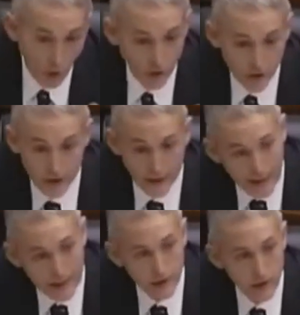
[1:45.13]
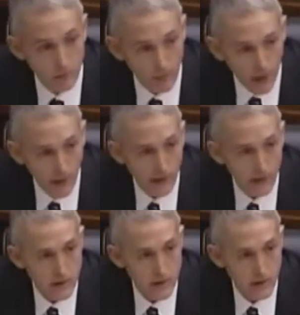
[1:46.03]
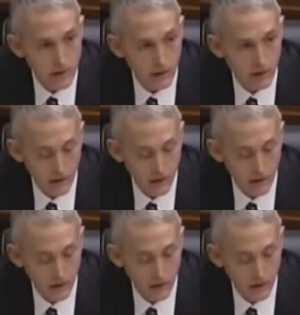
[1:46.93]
work to gain compliance.